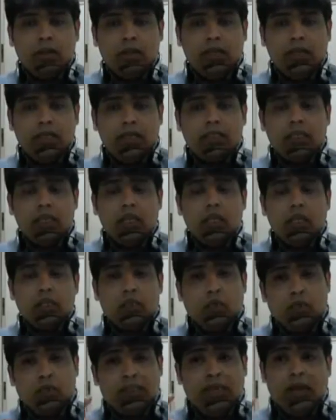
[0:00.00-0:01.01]
Yes.
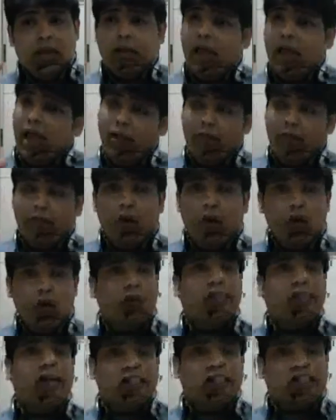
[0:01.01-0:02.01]
So I have
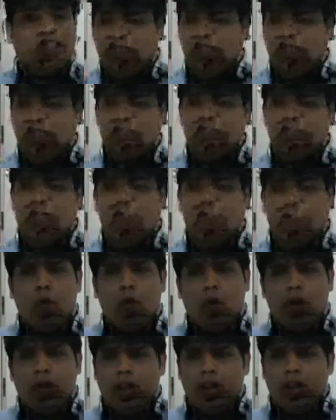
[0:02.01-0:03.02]
followed that. Shiddat say I have
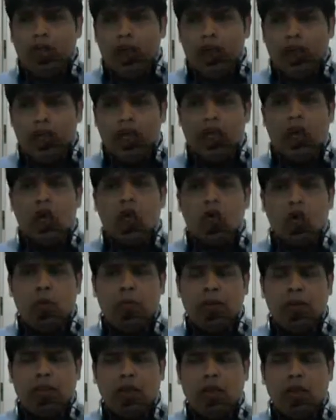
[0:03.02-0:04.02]
followed inventory control
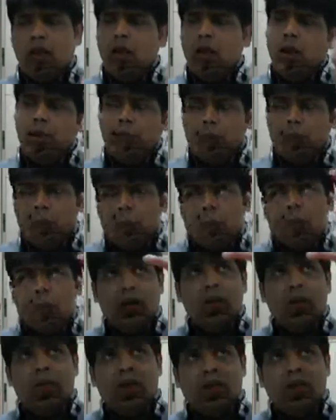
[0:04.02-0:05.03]
method,
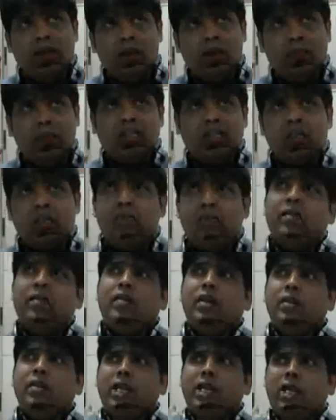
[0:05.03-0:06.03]
properly maintain maximum
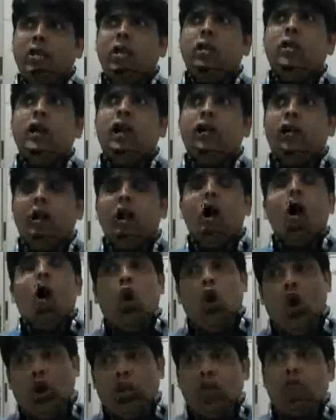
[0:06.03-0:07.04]
level, minimum level,
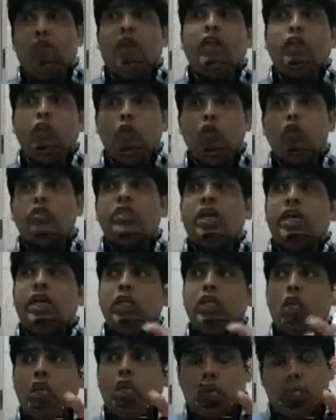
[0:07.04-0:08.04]
or if I use that
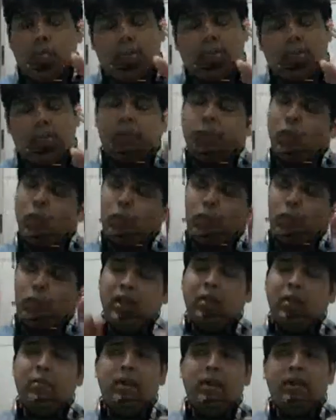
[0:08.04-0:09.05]
EOQ method,
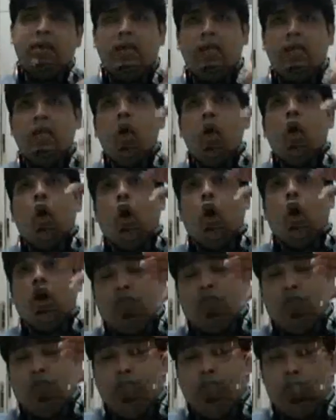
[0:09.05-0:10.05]
properly maintain, or
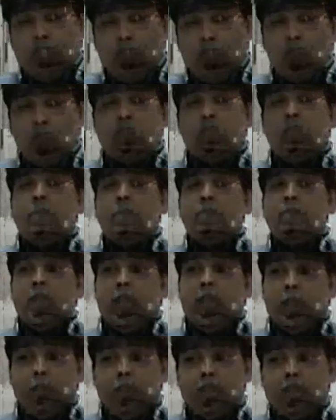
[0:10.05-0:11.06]
if I use
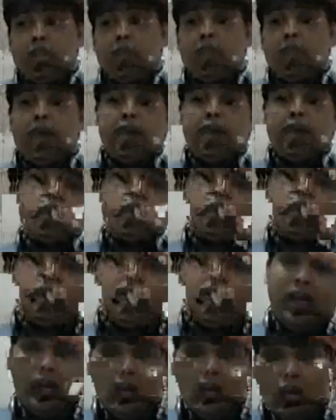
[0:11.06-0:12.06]
ABC plan also,
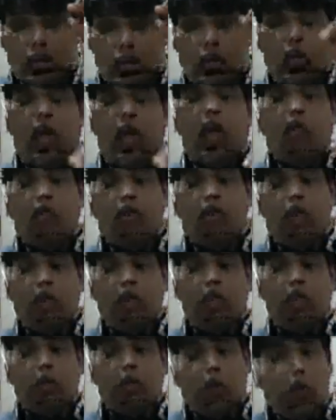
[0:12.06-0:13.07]
that also I have
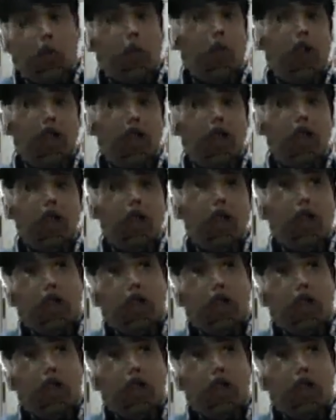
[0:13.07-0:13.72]
done it properly.